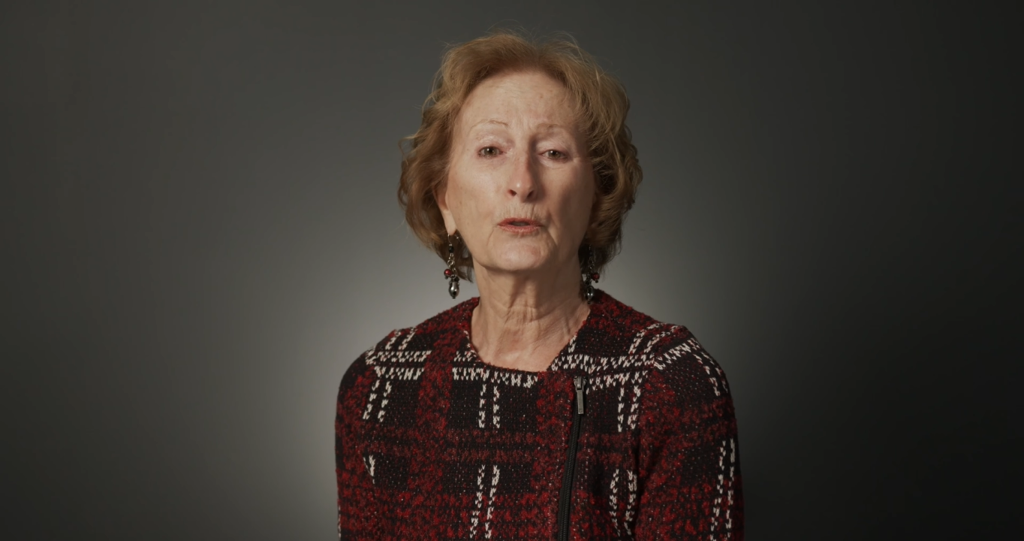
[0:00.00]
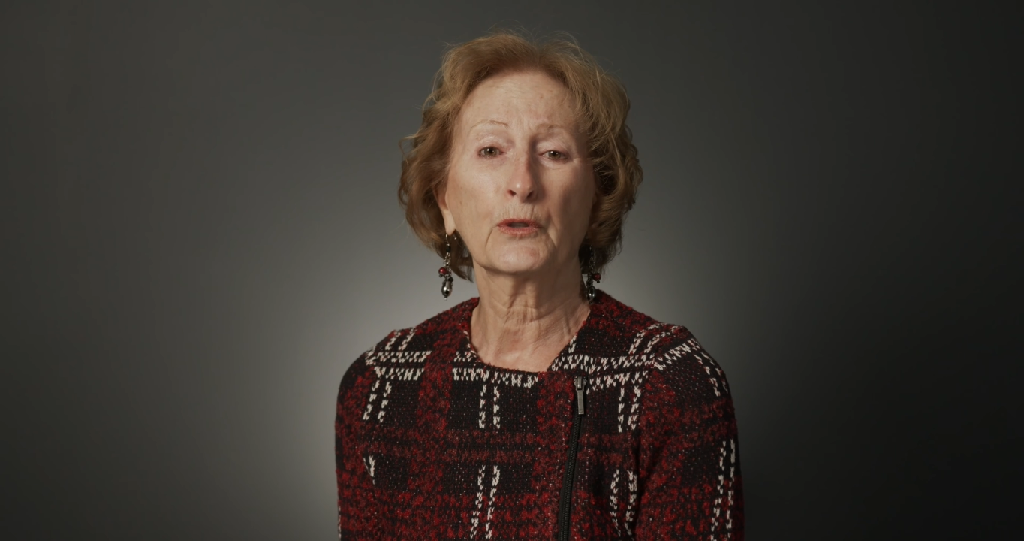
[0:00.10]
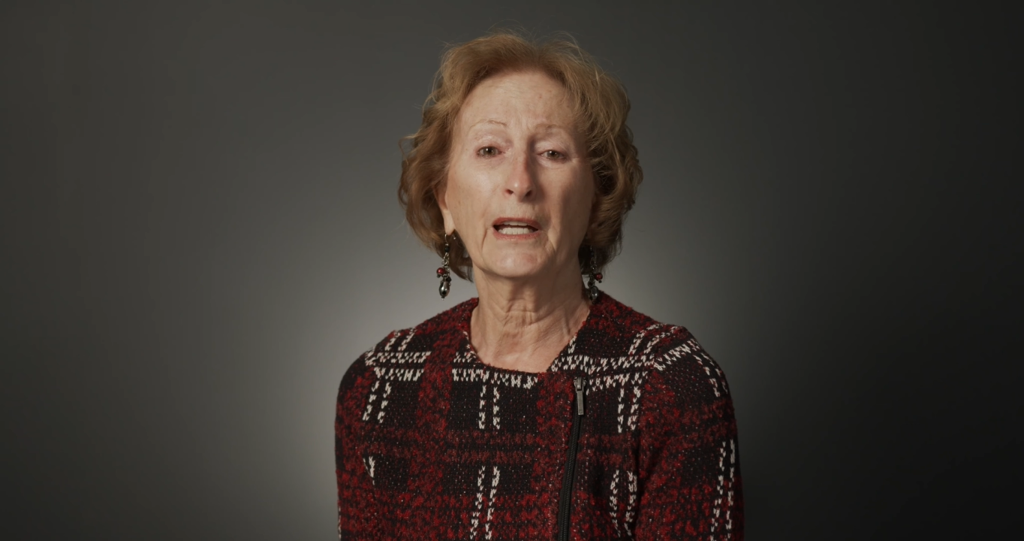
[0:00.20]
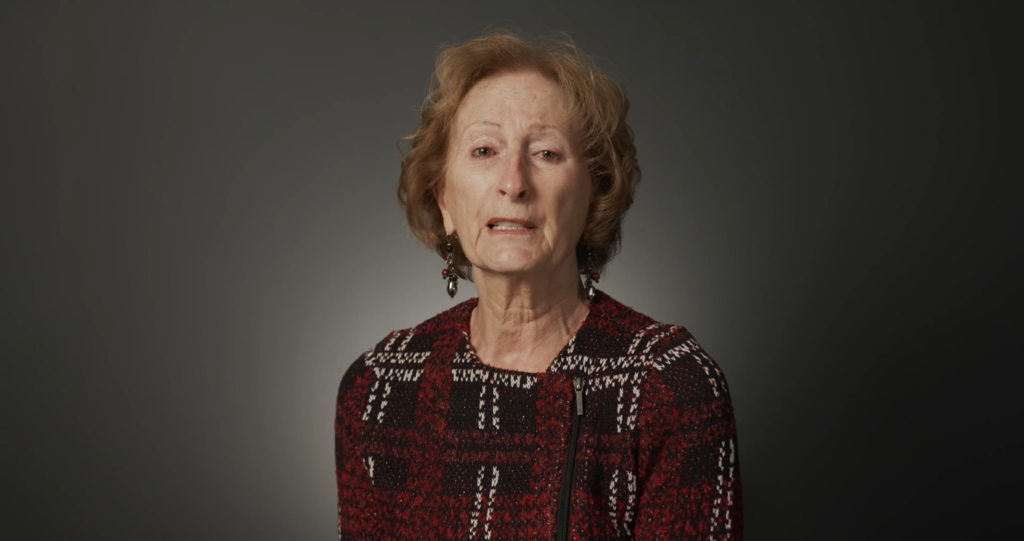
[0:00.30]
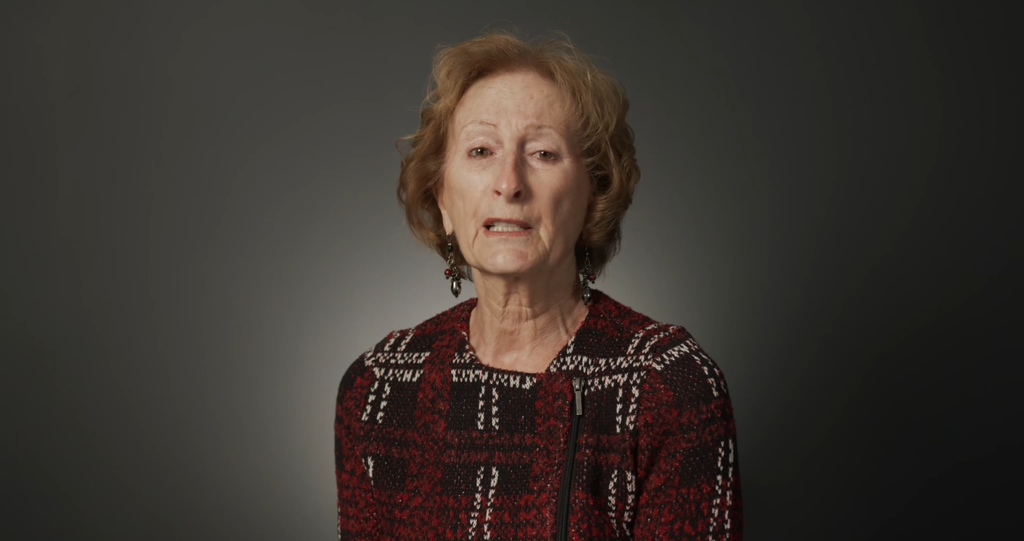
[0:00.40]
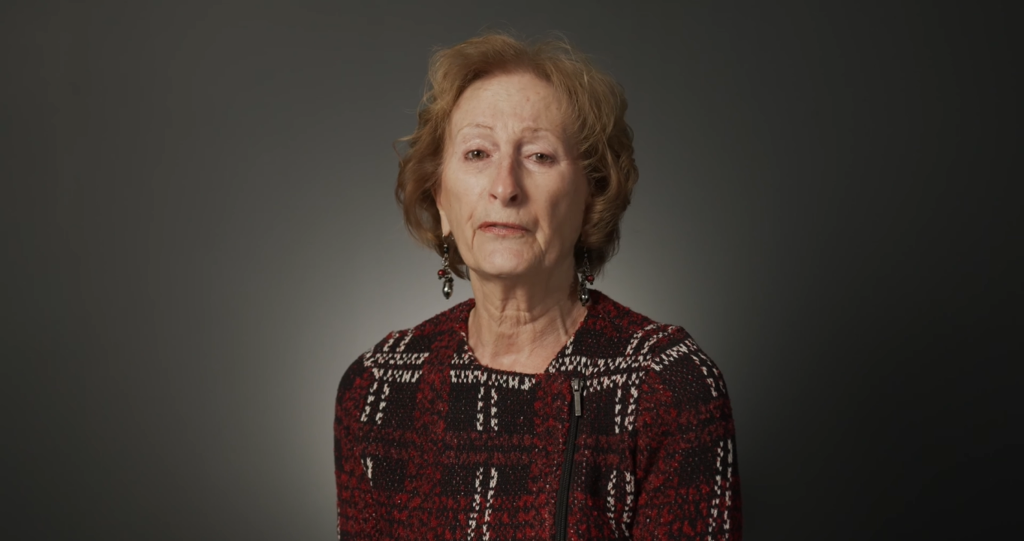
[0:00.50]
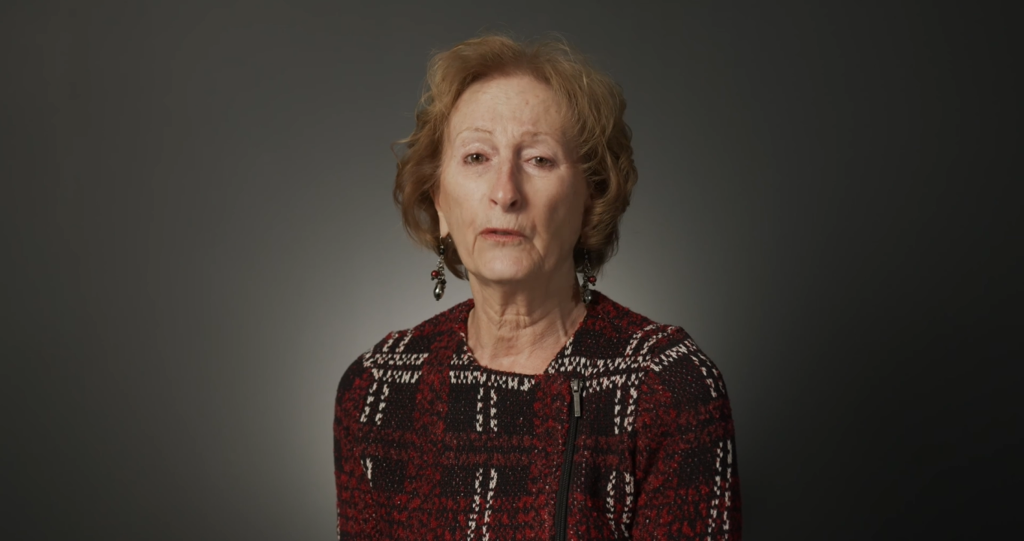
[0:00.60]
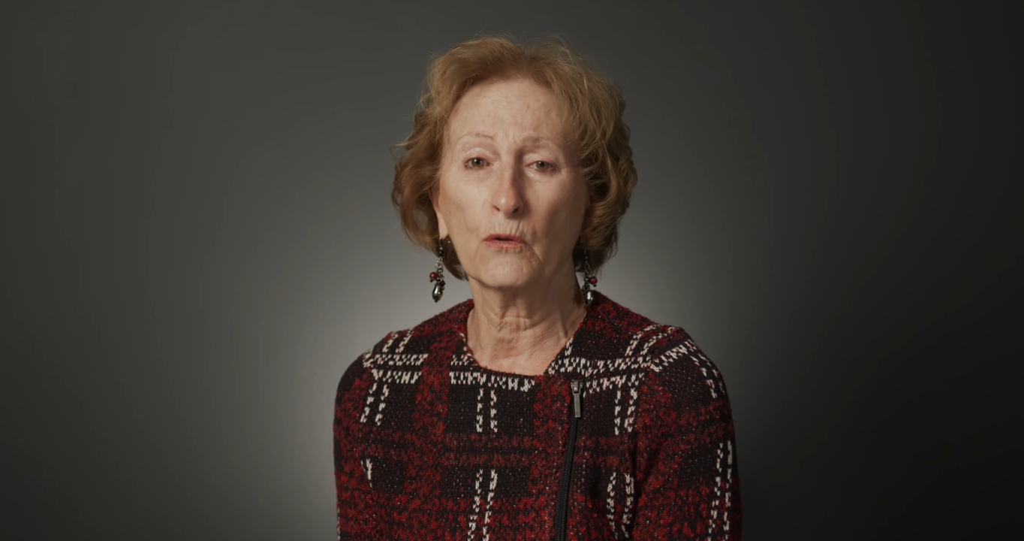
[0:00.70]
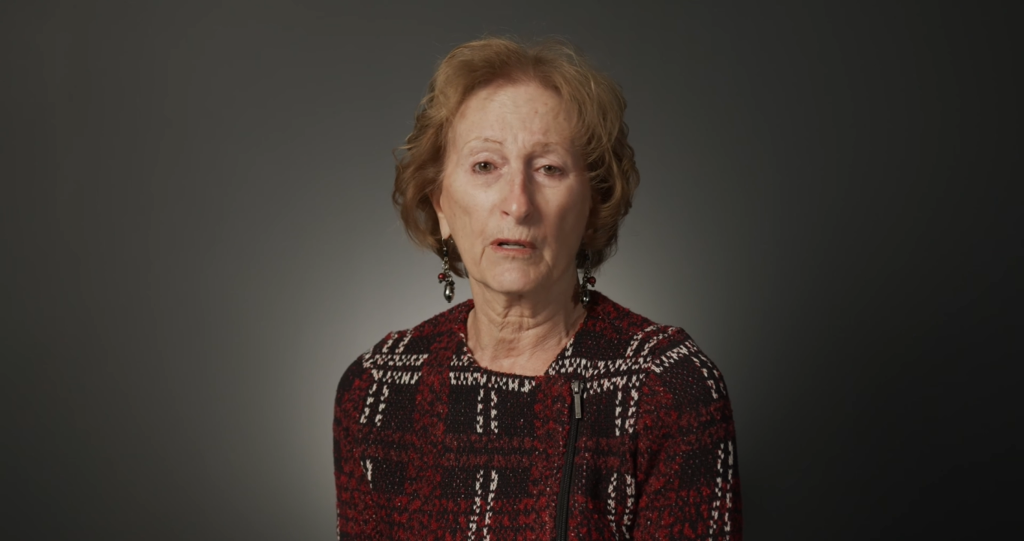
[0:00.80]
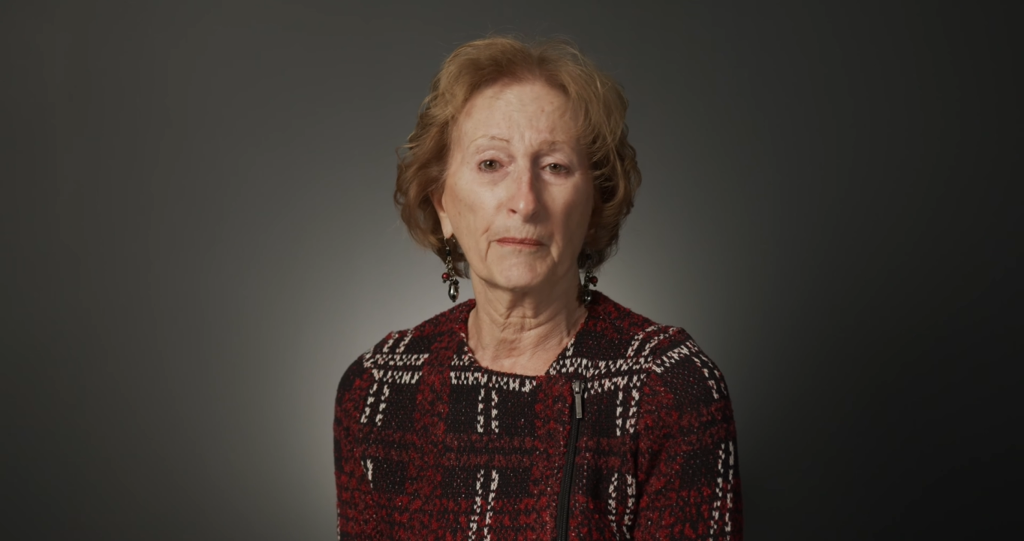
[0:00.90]

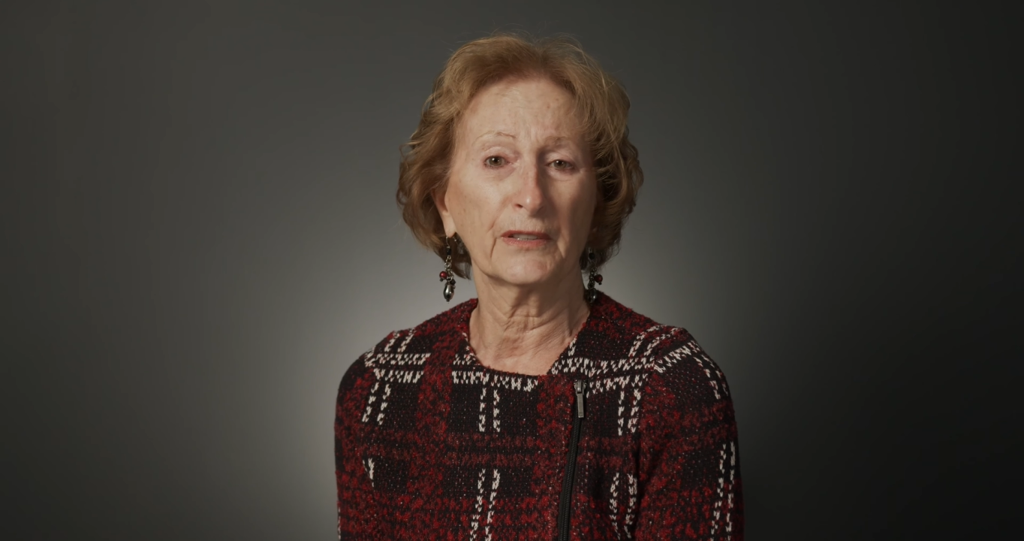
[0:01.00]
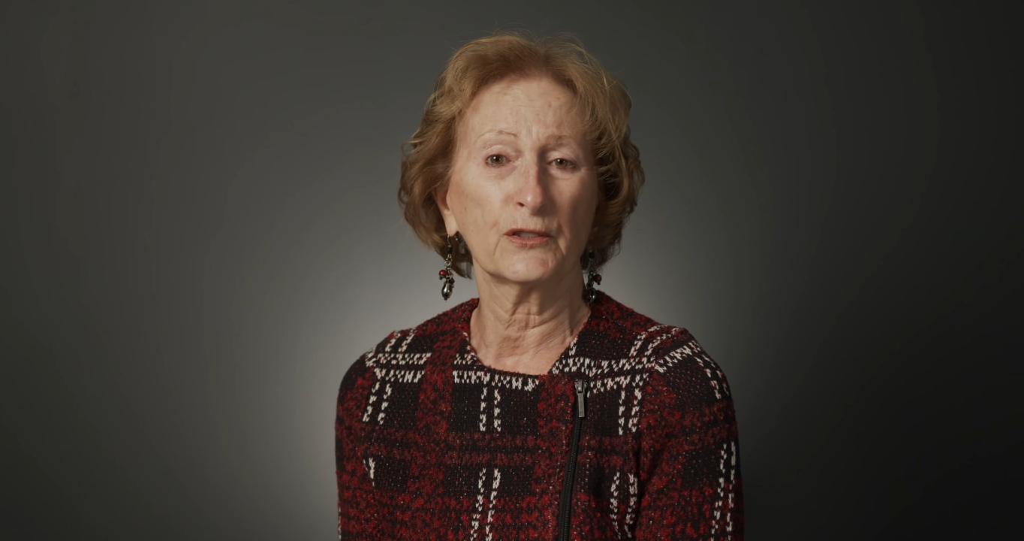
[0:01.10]
transform